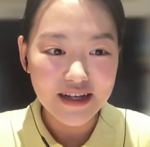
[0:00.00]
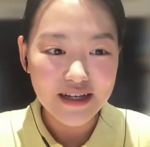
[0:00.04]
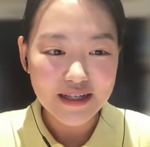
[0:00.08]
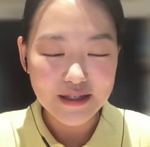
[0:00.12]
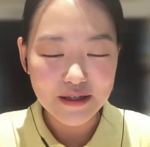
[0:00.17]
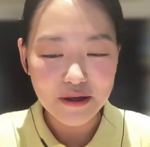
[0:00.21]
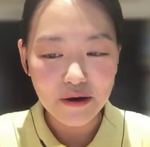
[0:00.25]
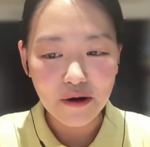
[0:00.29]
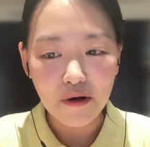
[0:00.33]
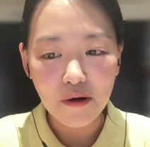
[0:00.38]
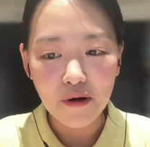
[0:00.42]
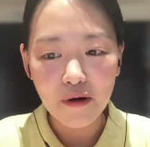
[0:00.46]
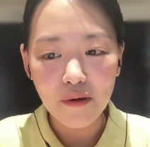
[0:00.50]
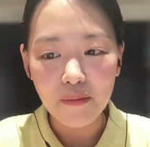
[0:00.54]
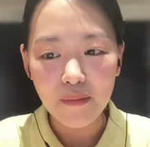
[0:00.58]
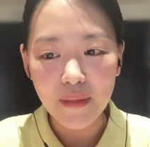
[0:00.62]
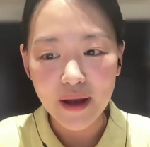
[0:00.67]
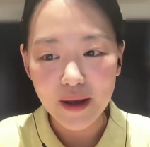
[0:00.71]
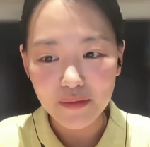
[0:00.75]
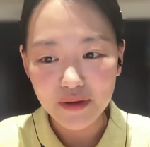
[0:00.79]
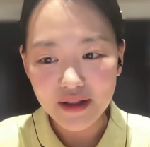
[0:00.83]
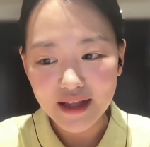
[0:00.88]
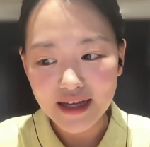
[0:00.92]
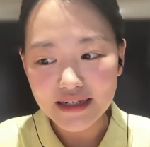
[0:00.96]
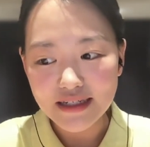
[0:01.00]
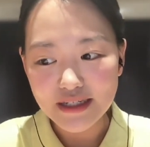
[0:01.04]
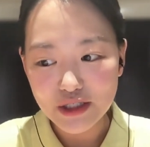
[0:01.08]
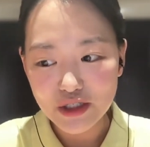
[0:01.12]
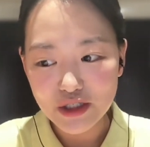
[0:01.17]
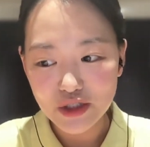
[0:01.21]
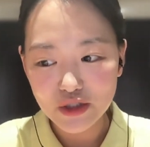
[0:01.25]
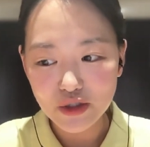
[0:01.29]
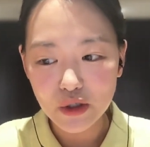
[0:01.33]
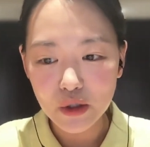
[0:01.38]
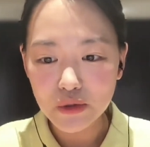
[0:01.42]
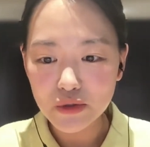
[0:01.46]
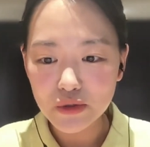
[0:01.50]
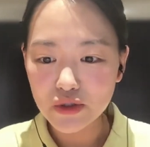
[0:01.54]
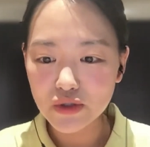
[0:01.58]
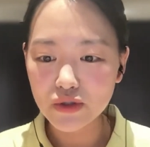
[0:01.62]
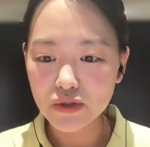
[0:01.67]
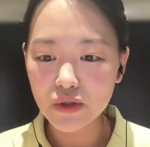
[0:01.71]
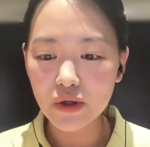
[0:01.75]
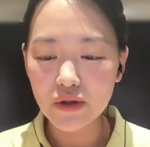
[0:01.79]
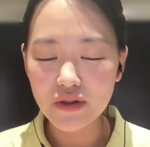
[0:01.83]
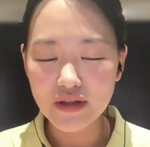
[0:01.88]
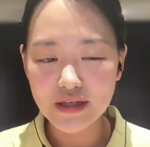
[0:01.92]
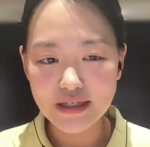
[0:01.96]
So my plan is to go to
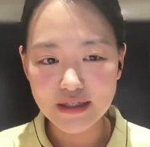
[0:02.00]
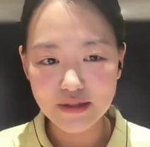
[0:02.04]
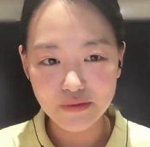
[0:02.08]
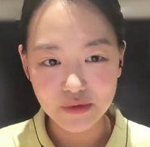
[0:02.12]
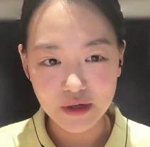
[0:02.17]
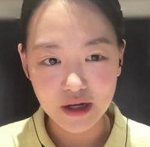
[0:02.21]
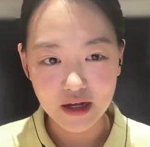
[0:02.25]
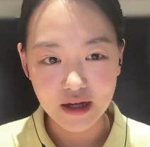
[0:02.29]
all these